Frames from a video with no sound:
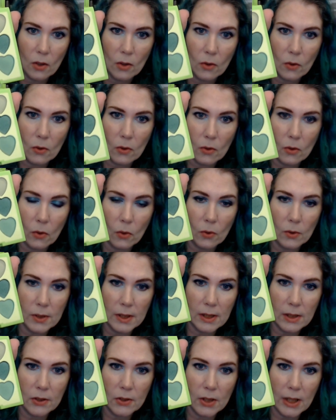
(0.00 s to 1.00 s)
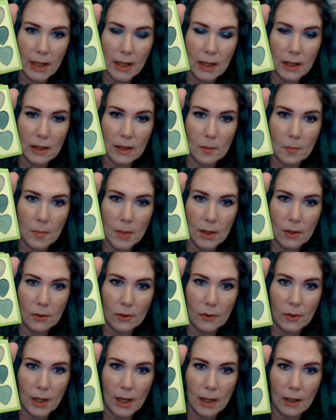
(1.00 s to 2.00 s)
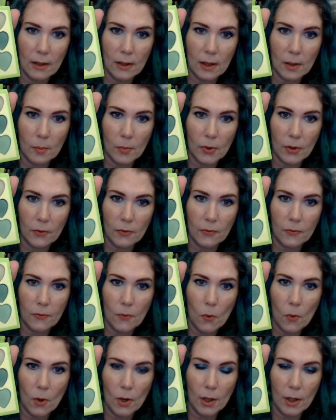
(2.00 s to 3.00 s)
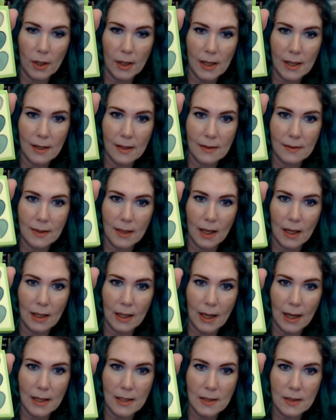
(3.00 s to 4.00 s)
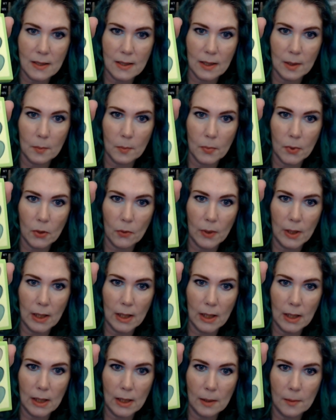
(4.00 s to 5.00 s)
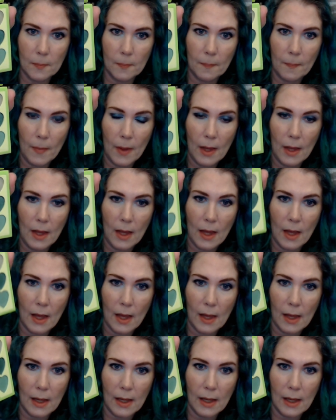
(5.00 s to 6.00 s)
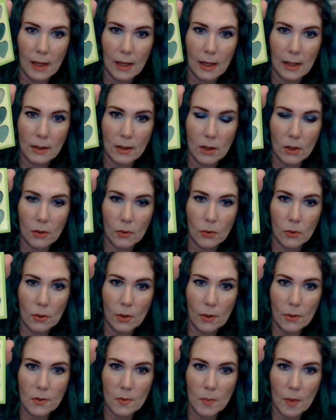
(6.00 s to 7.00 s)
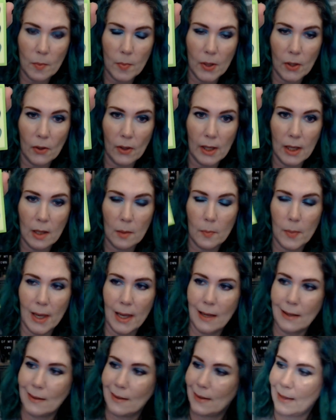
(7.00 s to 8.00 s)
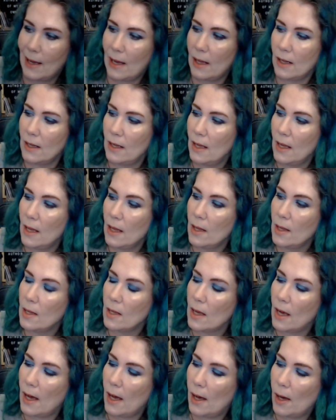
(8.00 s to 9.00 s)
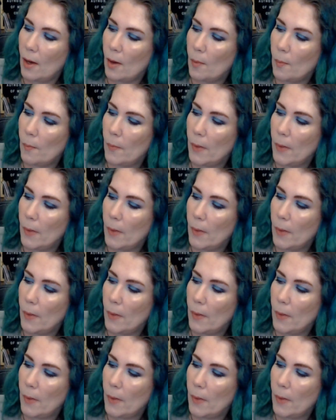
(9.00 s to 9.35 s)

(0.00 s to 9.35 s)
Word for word: goldy green in the middle there, number four, is got a nice dip going in it and you know who knows maybe I'll hit pan in that um,